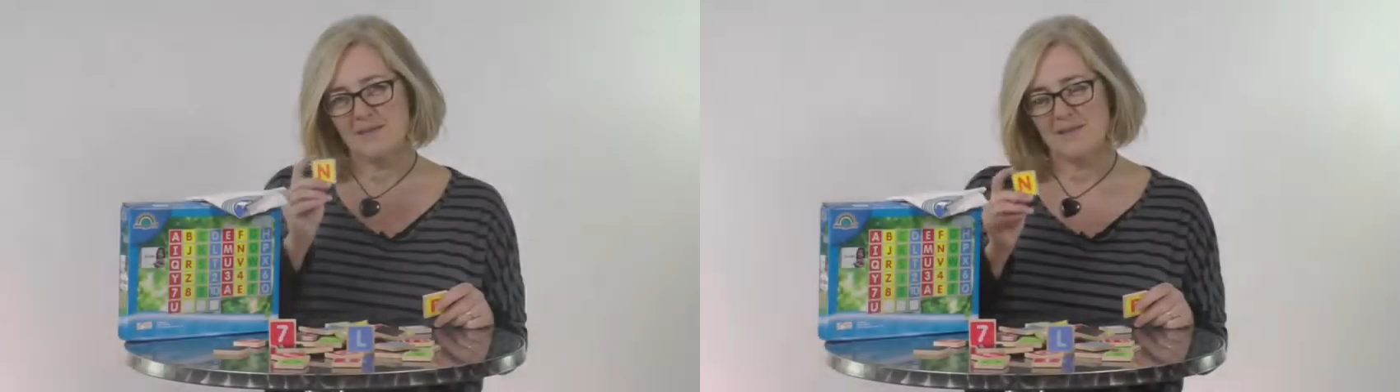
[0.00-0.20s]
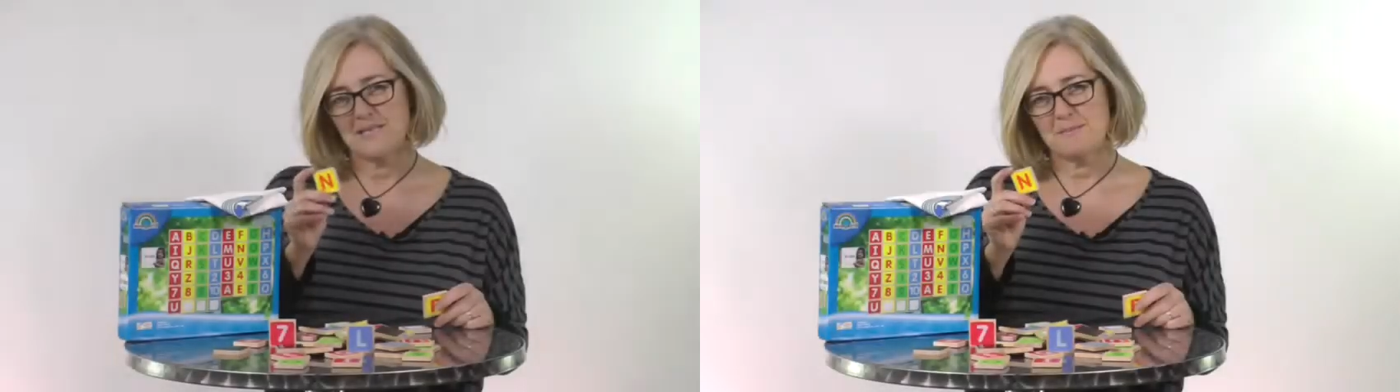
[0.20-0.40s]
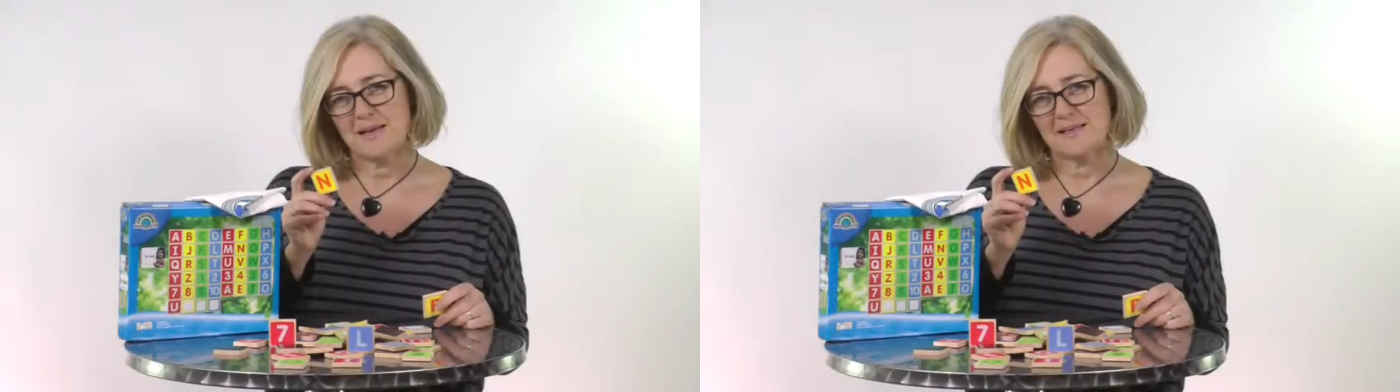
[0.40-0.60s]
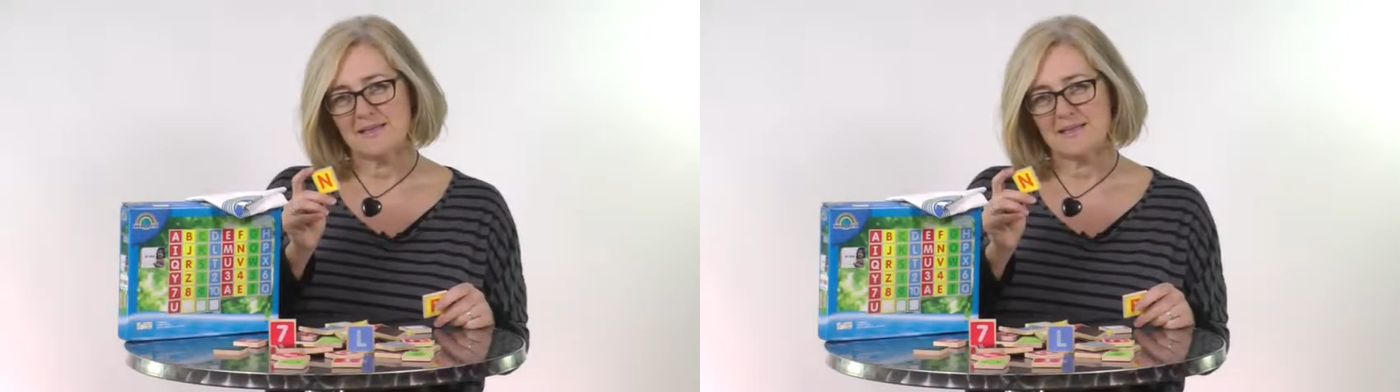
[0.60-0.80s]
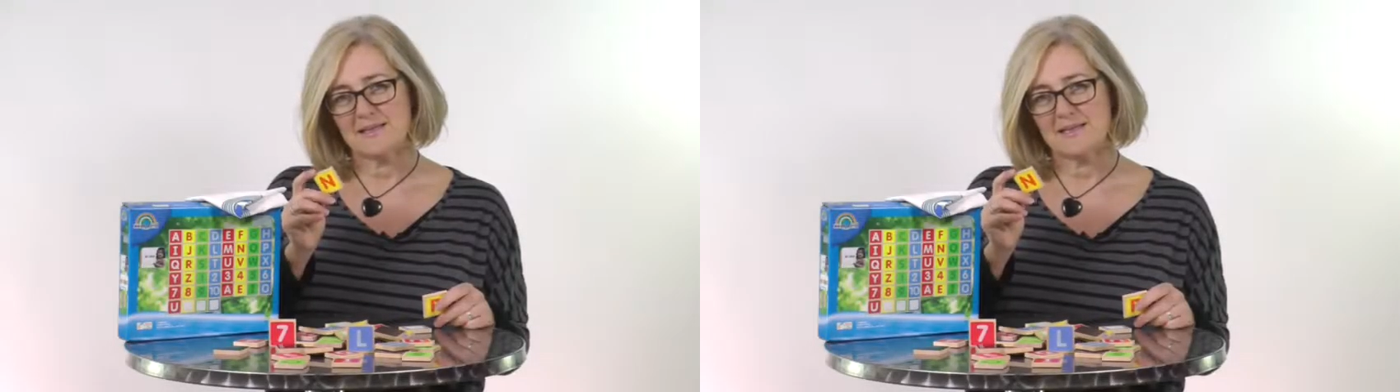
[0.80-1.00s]
these
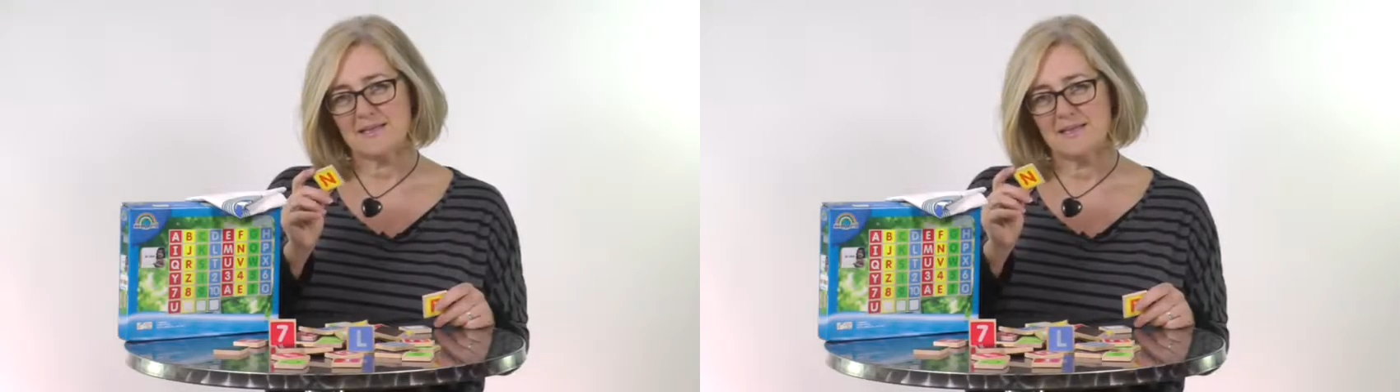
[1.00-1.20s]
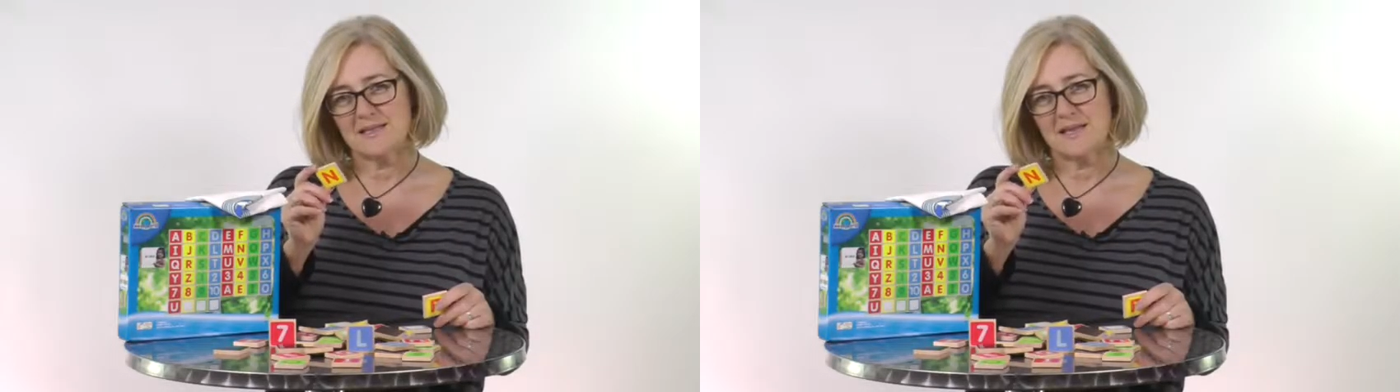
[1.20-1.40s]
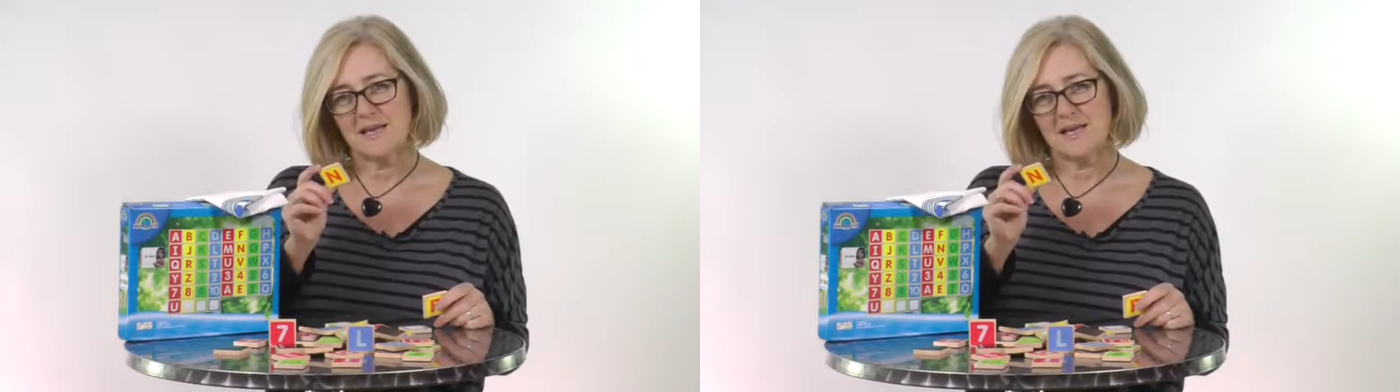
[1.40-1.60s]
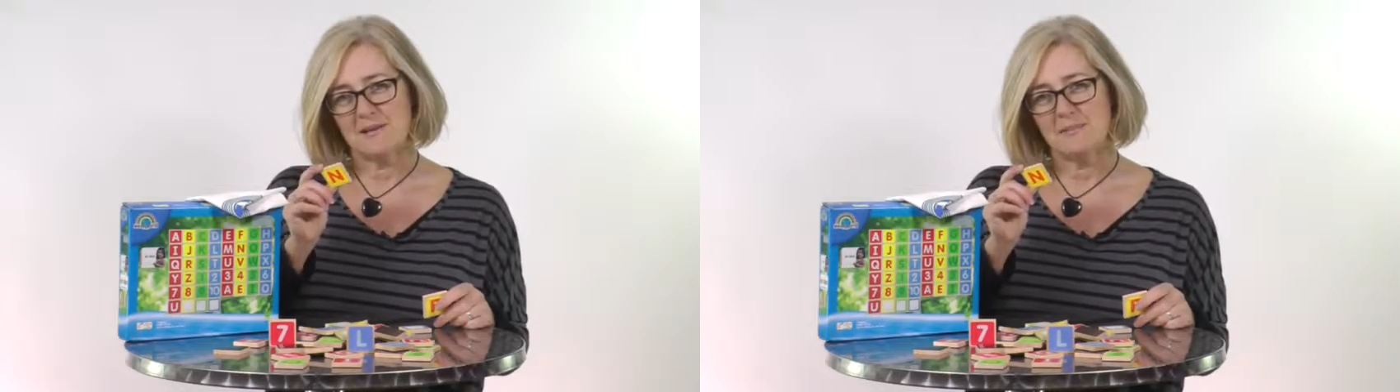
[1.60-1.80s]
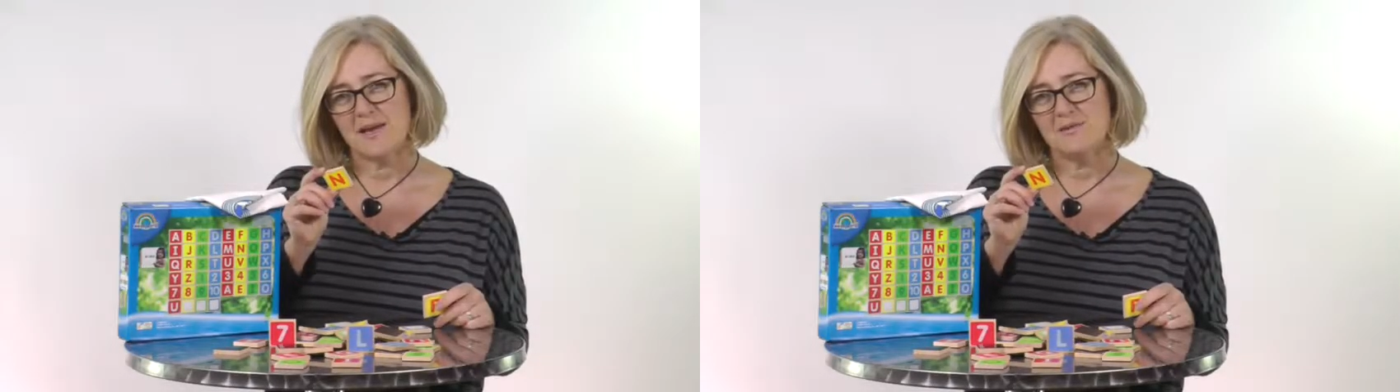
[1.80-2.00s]
magnets
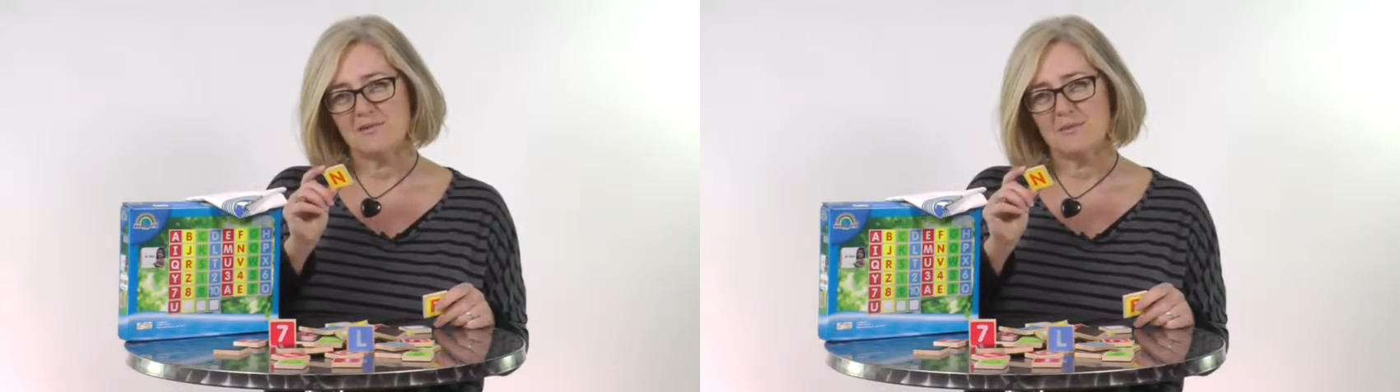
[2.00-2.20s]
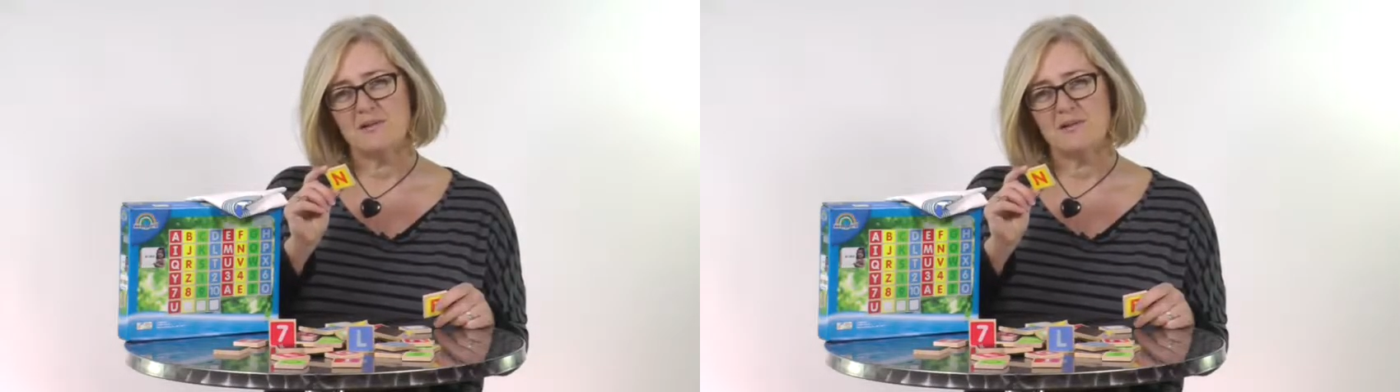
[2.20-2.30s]
are made from